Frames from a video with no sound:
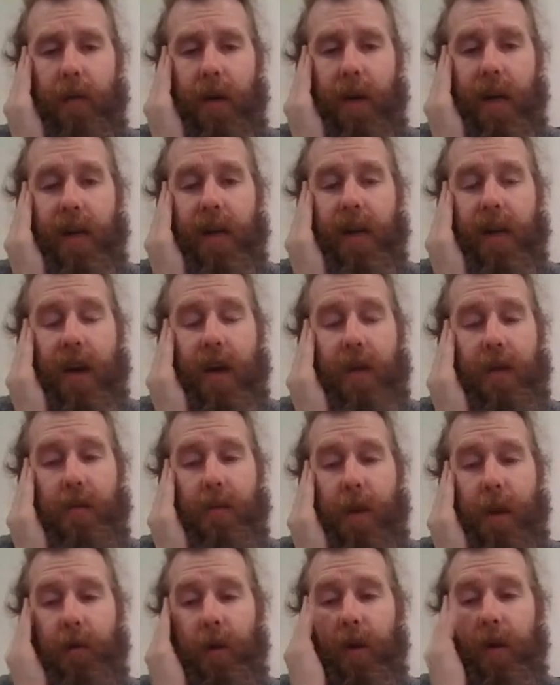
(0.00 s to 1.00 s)
We got another
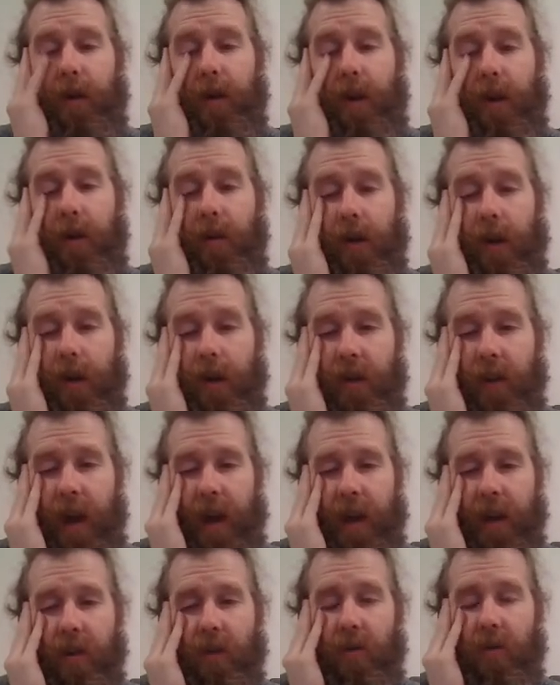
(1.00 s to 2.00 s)
memory, look how good
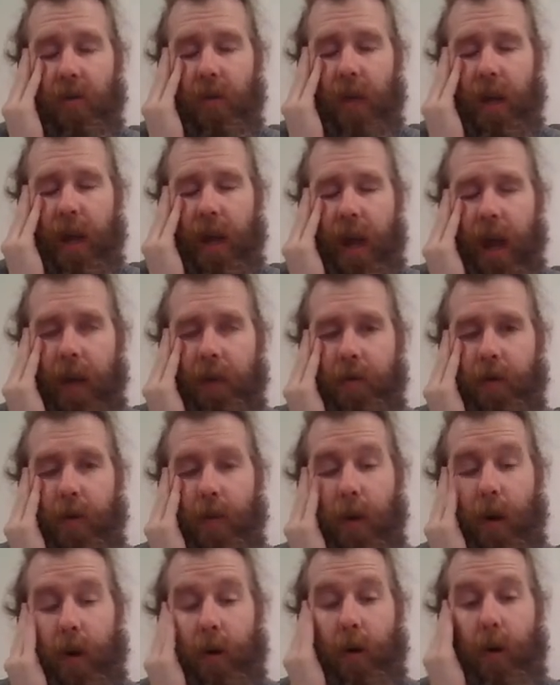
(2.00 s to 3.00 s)
that is. We get
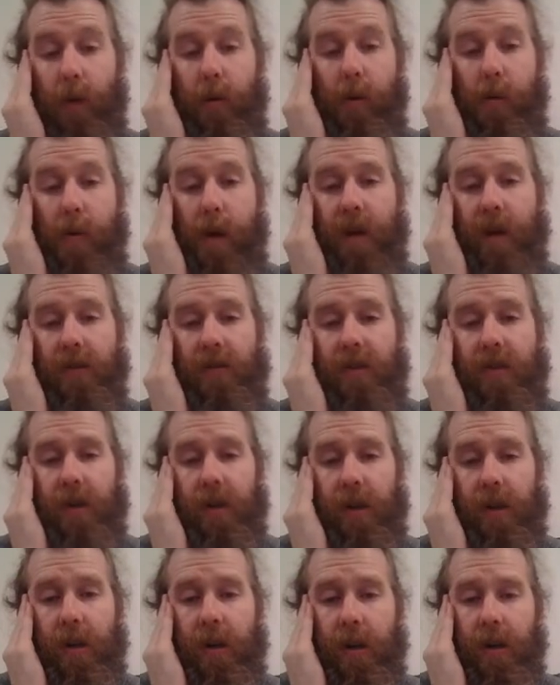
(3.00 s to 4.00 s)
Abram, our normal
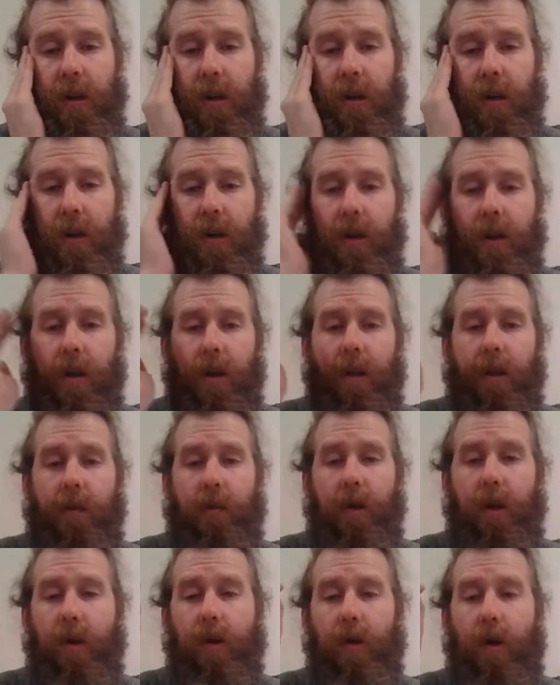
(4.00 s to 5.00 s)
monster. Then
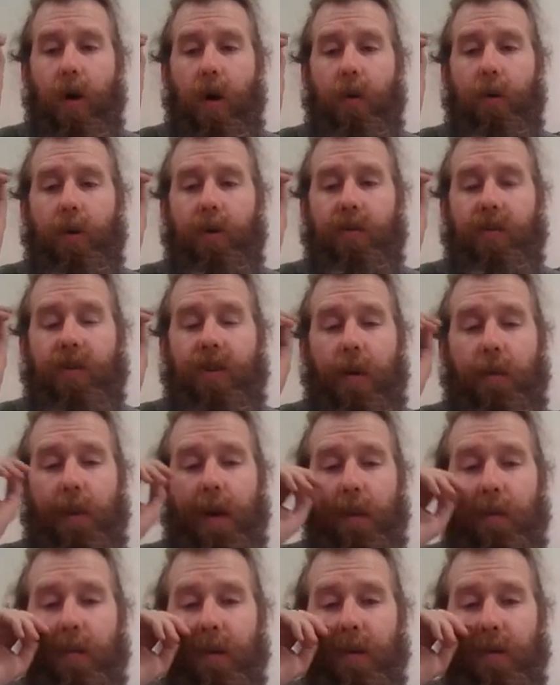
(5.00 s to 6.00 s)
we normal summon
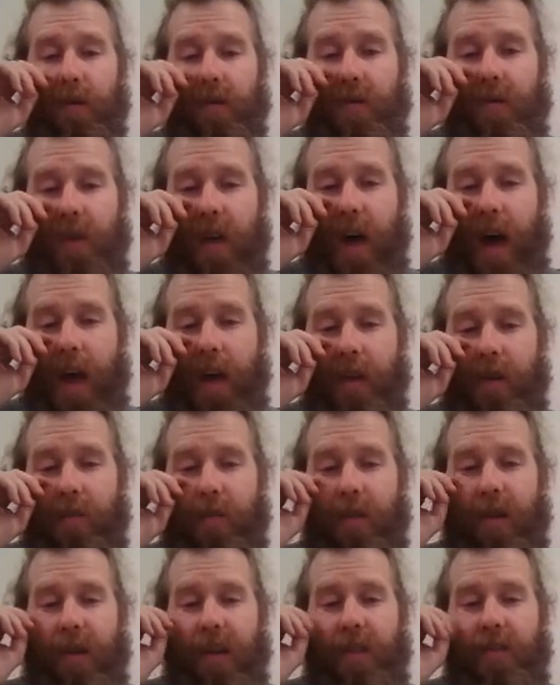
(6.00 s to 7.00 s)
a blue sky, you
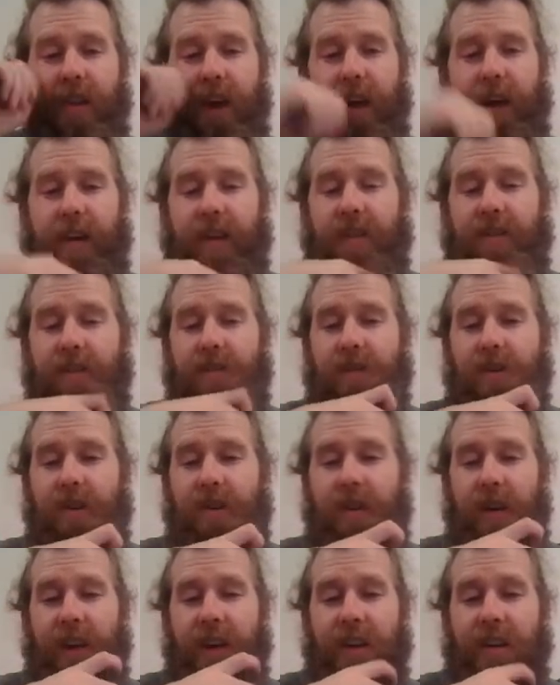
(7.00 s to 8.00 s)
believe that? You
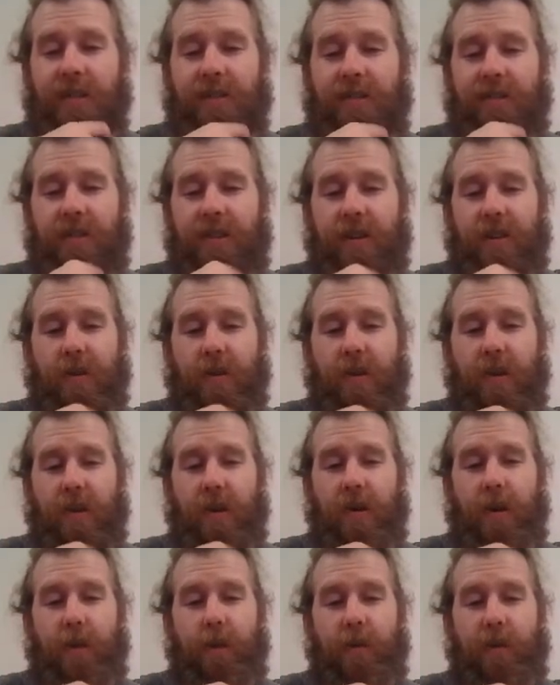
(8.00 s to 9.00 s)
still get his search when you
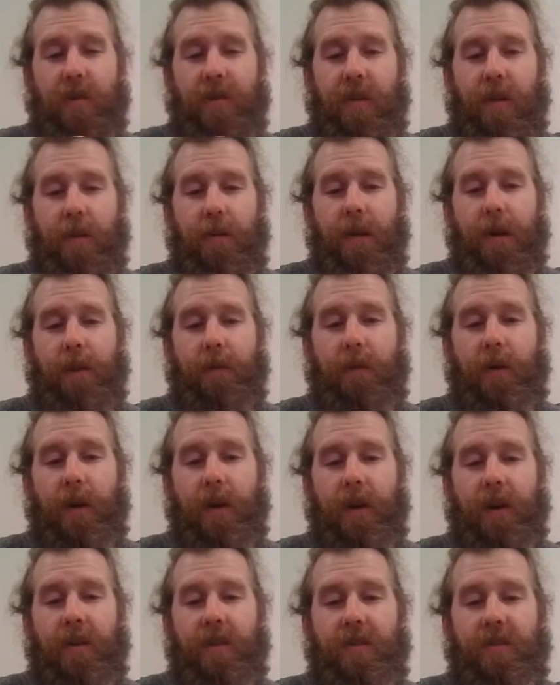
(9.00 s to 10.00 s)
normal summon him. We're
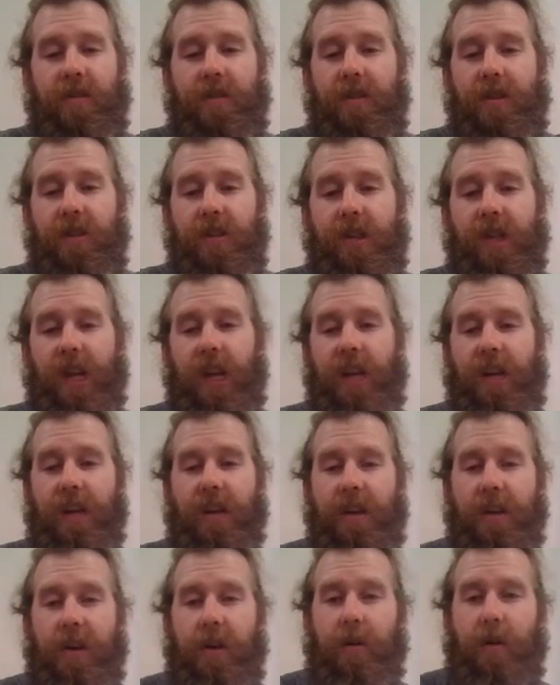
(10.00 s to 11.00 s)
gonna search
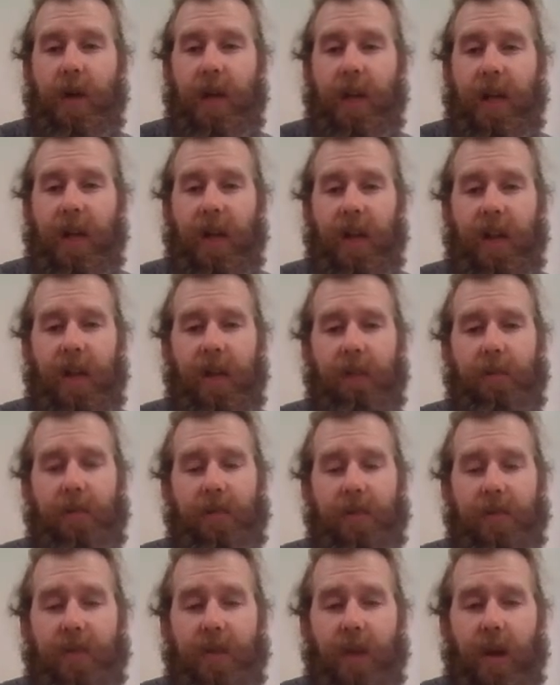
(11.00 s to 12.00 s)
Indigo Eclipse.